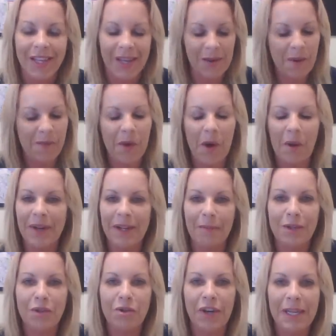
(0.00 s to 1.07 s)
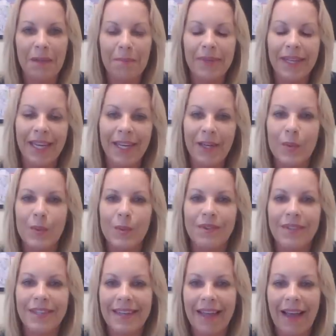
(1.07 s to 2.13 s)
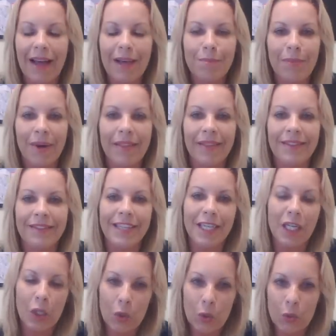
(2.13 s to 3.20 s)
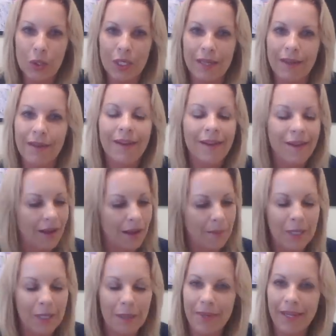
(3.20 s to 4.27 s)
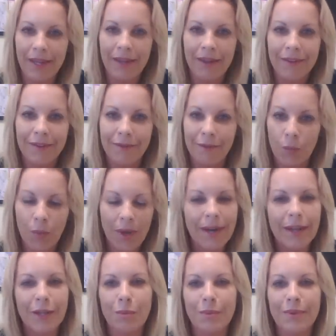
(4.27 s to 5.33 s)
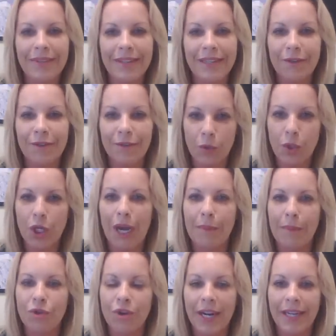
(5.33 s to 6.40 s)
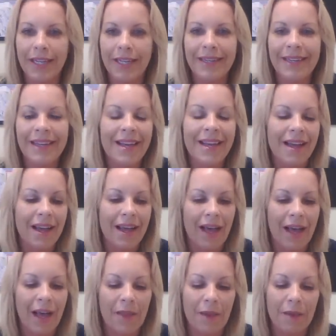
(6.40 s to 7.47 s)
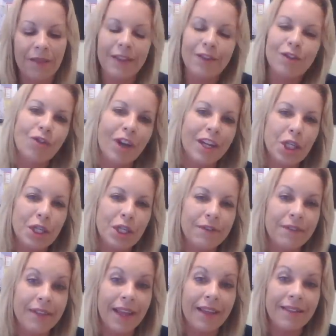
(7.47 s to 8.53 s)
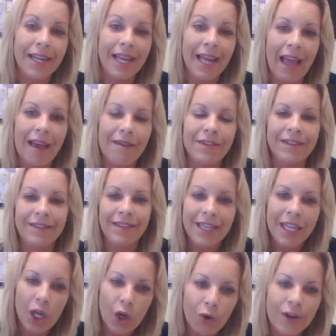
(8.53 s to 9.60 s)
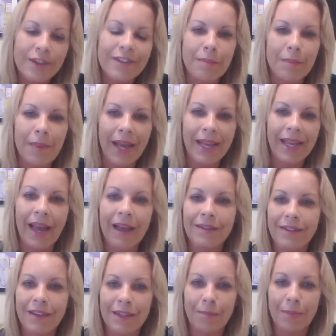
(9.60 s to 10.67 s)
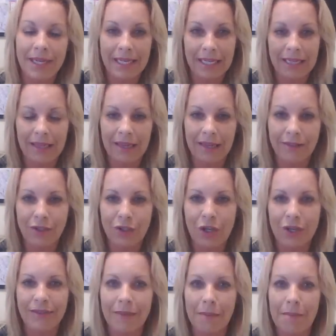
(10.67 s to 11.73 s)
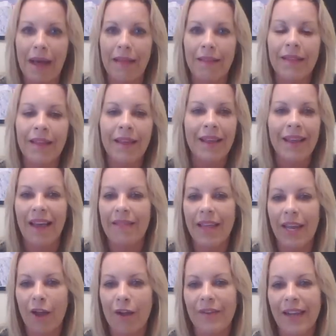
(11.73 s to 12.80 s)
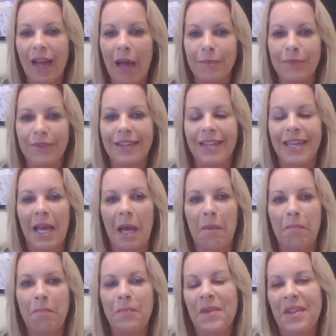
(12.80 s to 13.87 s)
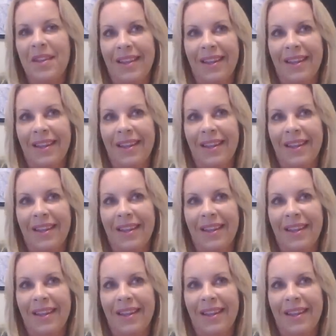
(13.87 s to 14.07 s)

Yep, I've got my trading plan all set out. By the second quarter, I'm going to be 100% full-time trading. The strategy for that I have is increasing my account size by $10,000 a month, and that overcomes the